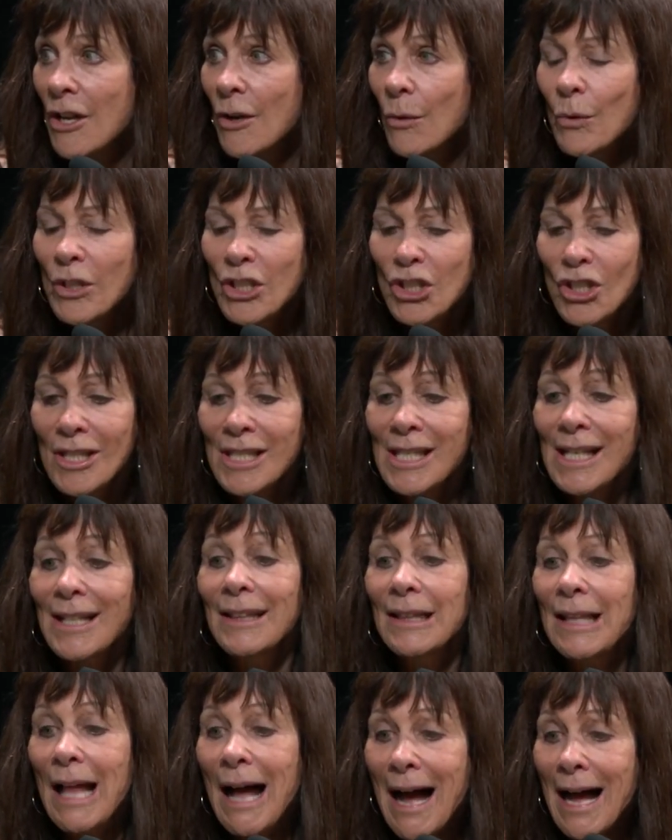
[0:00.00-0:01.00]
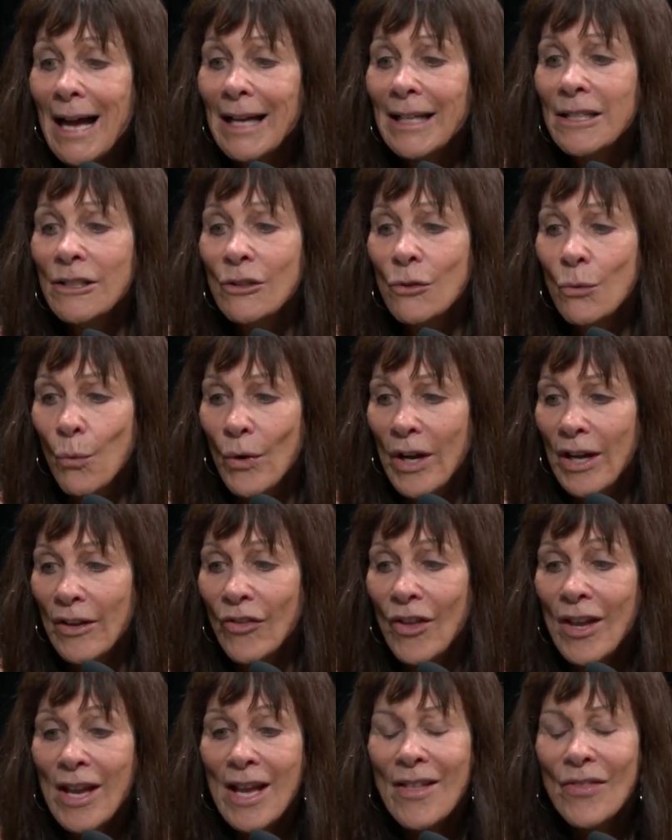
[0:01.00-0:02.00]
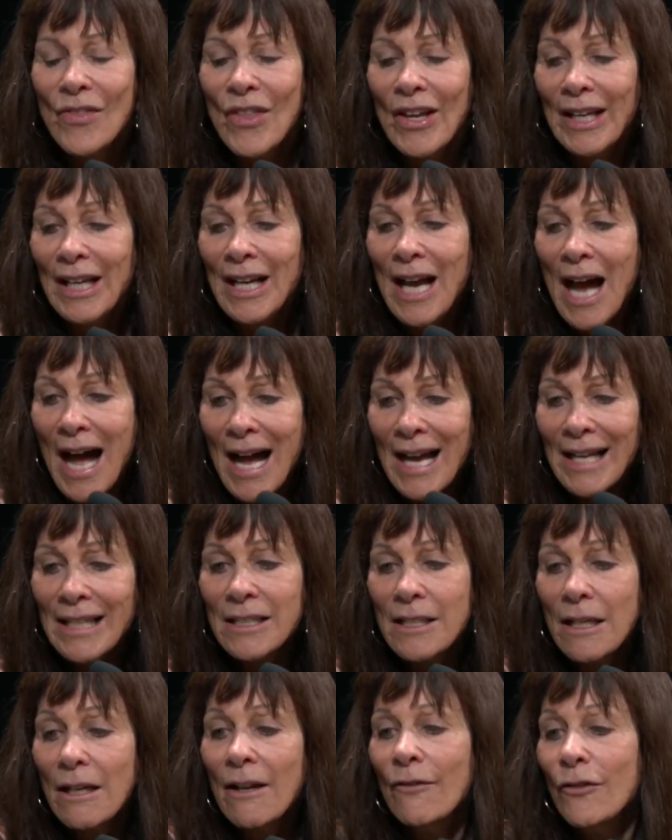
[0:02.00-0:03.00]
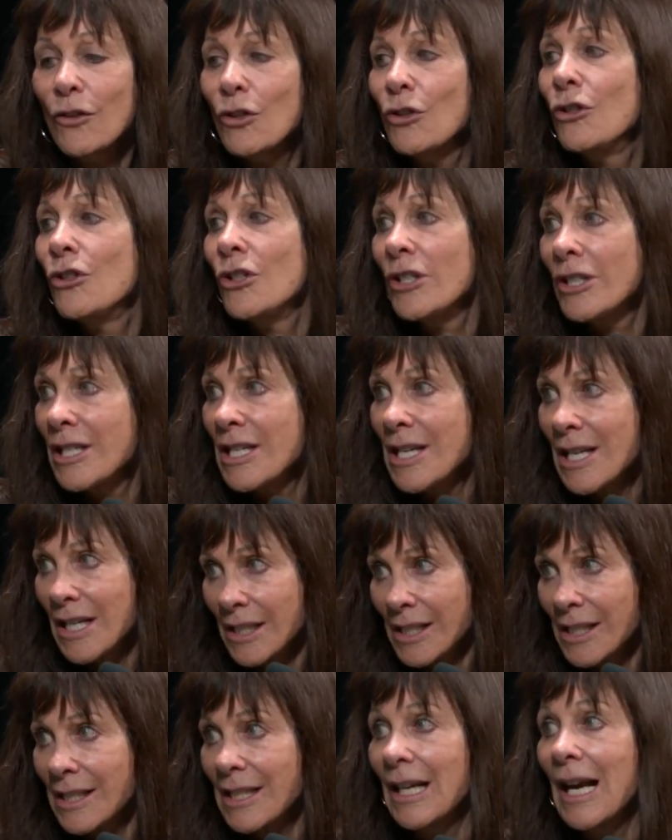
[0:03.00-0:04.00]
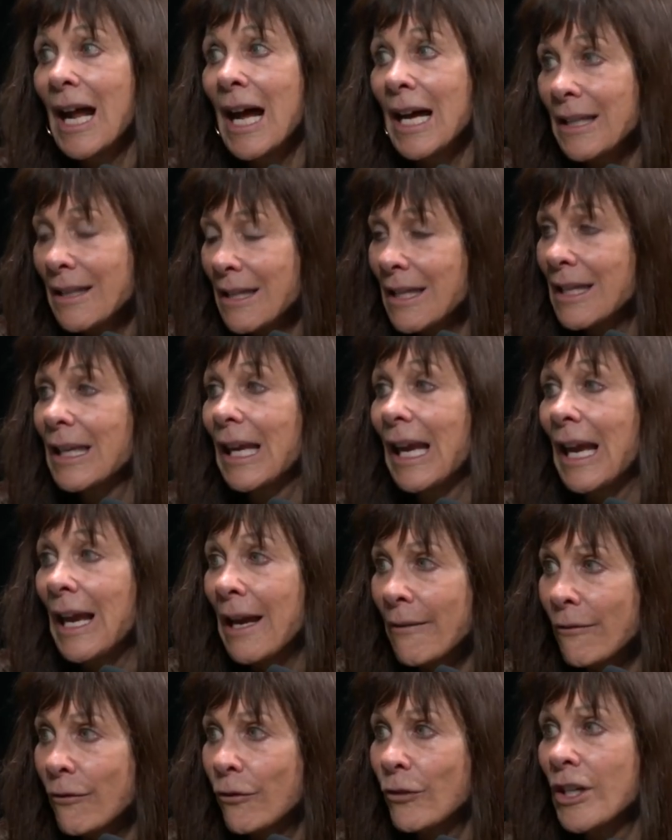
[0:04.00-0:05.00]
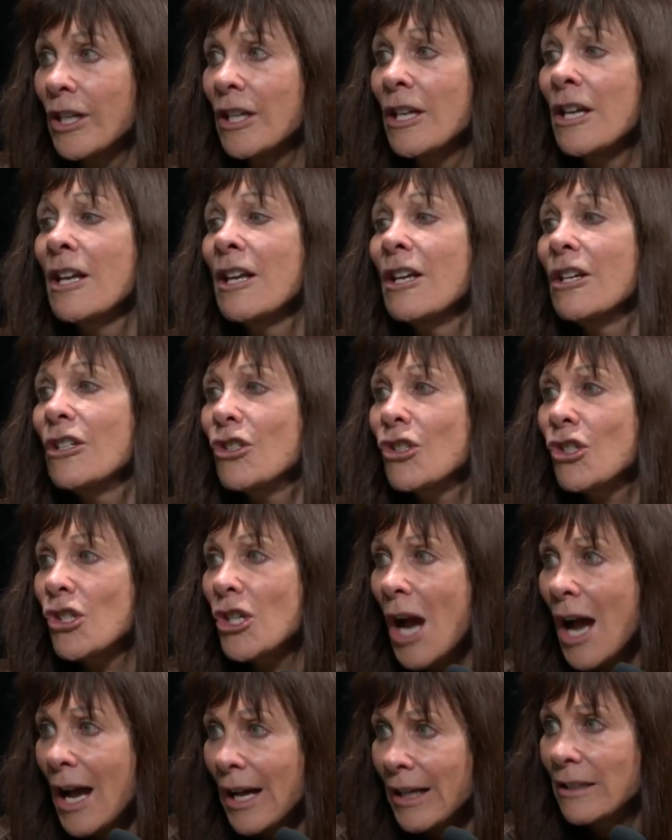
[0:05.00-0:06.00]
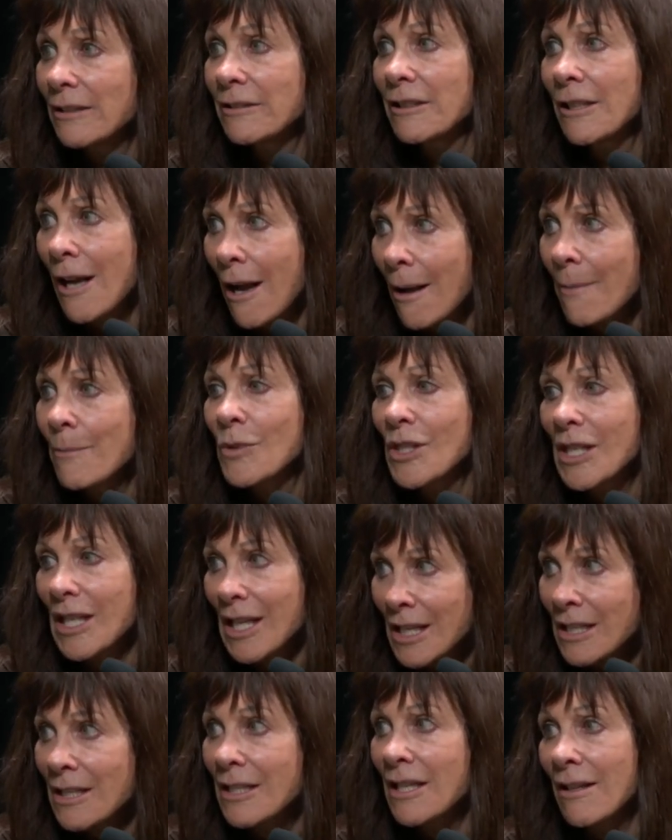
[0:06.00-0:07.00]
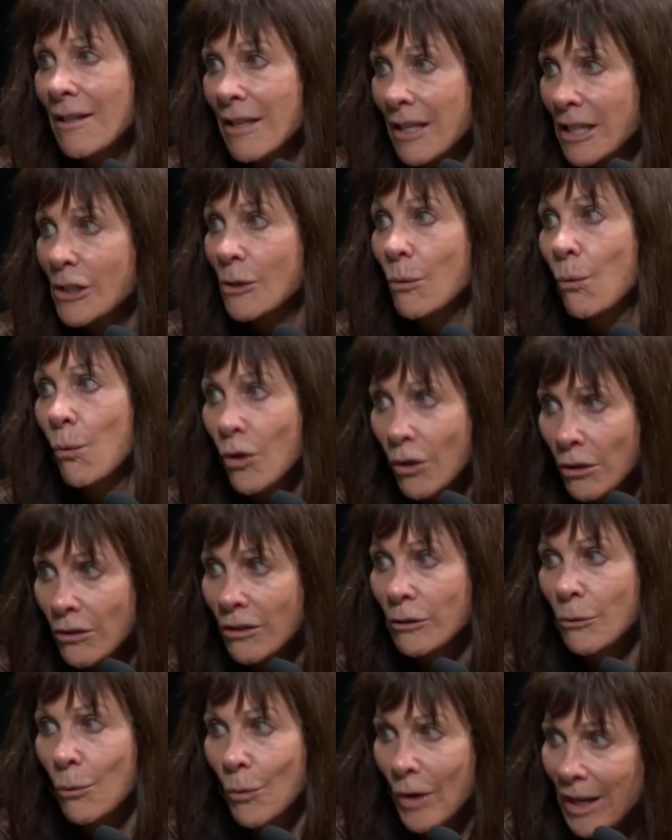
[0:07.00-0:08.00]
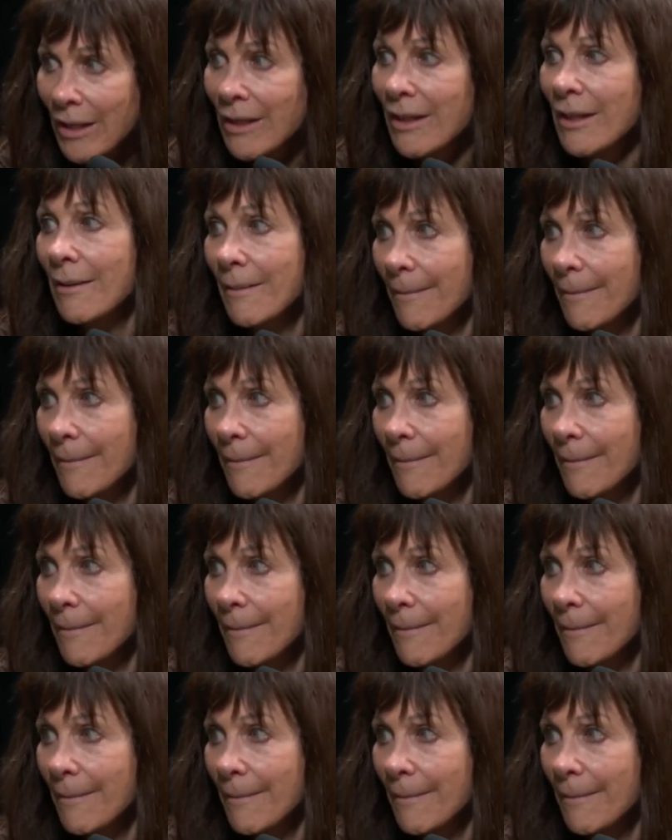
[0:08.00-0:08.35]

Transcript: which is aligned with the kind of goodness that I think every child comes into this world with.